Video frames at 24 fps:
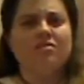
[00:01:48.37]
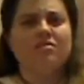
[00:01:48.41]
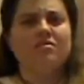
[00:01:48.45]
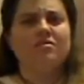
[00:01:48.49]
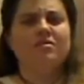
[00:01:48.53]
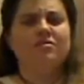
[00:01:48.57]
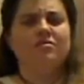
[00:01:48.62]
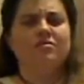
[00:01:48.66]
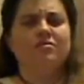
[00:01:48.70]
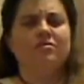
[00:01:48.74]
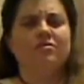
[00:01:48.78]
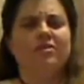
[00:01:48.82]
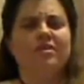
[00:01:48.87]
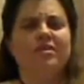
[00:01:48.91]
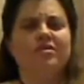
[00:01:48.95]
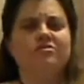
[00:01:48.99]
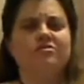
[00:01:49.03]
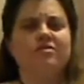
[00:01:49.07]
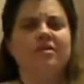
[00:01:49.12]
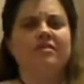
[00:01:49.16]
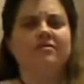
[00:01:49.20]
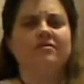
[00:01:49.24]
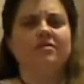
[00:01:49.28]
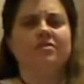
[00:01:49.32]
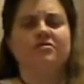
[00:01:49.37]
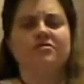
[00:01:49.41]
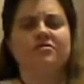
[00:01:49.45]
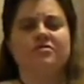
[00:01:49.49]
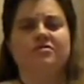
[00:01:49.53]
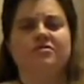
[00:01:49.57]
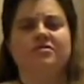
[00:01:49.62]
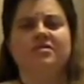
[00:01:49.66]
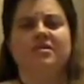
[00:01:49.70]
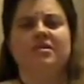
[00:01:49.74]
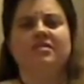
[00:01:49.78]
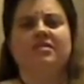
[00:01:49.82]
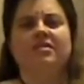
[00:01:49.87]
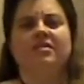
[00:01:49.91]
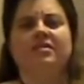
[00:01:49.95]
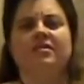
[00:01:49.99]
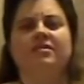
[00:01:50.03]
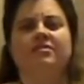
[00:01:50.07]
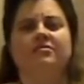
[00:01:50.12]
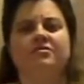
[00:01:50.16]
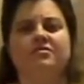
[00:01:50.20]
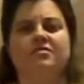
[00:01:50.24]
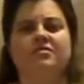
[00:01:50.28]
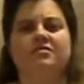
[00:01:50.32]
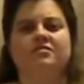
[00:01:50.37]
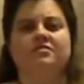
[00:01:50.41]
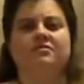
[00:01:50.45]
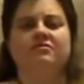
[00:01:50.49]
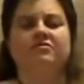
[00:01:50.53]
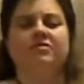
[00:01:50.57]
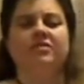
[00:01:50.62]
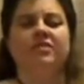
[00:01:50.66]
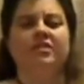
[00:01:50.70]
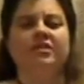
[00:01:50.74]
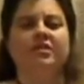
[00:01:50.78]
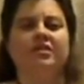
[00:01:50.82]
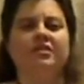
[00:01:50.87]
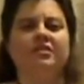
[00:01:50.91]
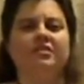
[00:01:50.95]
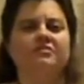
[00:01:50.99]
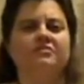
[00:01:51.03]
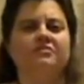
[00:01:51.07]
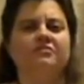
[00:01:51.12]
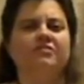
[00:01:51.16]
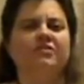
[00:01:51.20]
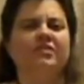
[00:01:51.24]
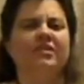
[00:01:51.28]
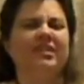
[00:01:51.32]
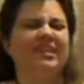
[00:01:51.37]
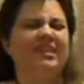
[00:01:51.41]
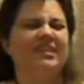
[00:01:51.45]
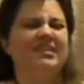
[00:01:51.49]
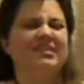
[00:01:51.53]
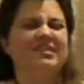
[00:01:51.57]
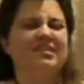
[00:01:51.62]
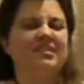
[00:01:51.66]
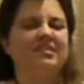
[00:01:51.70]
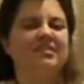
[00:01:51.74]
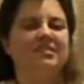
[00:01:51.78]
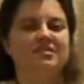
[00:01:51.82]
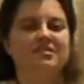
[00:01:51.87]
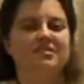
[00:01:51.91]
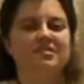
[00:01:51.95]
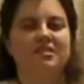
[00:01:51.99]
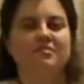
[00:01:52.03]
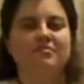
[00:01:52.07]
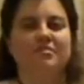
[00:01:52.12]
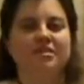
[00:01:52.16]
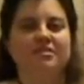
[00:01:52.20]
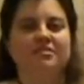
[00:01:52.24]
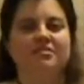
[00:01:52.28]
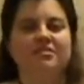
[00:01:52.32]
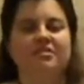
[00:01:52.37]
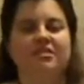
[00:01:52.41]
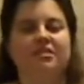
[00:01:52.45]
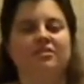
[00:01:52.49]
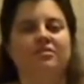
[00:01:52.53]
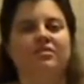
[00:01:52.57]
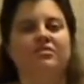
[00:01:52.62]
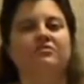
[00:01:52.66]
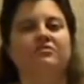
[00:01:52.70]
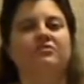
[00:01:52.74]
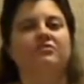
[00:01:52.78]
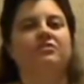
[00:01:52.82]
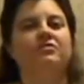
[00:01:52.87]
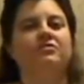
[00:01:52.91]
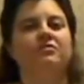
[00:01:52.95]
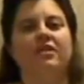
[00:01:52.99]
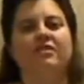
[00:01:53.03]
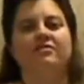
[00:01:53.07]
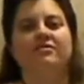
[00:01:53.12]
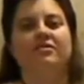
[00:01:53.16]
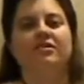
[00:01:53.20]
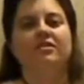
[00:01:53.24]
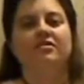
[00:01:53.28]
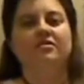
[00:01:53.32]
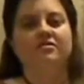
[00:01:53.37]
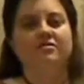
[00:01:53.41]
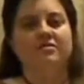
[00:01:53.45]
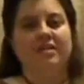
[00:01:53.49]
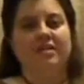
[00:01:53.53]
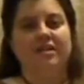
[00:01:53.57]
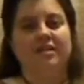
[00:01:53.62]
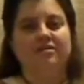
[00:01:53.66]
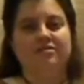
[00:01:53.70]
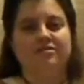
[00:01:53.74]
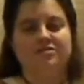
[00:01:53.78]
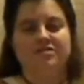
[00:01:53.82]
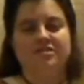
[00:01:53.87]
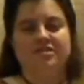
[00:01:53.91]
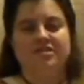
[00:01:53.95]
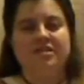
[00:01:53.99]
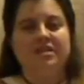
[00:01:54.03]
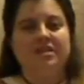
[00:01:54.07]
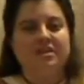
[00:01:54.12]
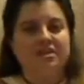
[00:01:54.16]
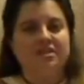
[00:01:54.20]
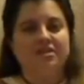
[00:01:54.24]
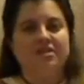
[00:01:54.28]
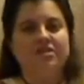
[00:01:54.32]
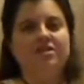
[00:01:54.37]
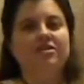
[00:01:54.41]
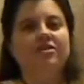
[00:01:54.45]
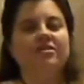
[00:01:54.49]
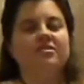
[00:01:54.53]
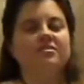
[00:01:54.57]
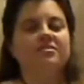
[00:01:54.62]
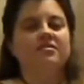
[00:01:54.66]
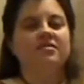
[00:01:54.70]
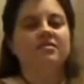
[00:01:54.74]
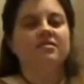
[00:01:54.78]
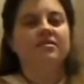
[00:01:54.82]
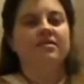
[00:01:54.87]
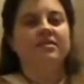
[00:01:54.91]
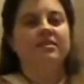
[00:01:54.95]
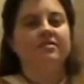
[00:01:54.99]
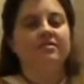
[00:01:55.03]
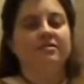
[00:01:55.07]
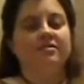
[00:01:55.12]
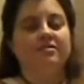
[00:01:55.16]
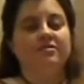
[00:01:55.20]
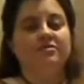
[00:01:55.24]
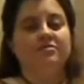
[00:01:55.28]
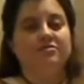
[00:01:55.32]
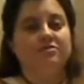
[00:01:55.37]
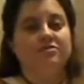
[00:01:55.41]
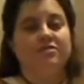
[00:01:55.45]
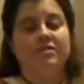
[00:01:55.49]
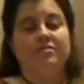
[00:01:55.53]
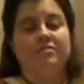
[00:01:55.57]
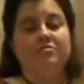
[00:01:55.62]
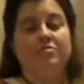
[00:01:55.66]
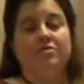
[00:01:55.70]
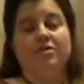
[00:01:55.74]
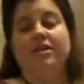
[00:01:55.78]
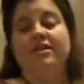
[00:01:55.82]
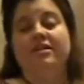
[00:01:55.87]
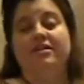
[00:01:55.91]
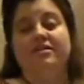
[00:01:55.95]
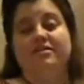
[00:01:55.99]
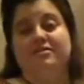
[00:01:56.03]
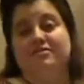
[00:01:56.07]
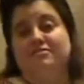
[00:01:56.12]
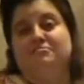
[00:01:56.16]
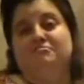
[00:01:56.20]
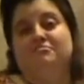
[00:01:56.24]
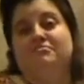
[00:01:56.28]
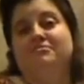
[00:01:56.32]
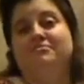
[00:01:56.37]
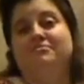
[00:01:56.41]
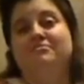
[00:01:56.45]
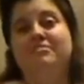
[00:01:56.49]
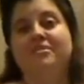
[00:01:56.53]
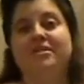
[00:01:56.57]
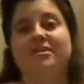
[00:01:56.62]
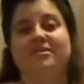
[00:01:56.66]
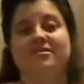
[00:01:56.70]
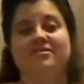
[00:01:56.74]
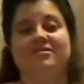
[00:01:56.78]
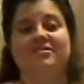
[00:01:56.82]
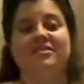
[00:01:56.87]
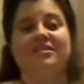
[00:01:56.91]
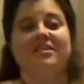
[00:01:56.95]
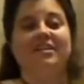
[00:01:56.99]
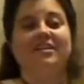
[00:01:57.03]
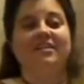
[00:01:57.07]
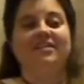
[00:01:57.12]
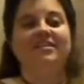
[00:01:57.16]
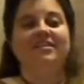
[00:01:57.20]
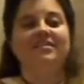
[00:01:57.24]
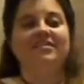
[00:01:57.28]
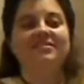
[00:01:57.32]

there were Greek travelers who said that it was very good and very easy on the stomach. So if you have a gluten allergy, you can still eat gluten-free bread and be authentic.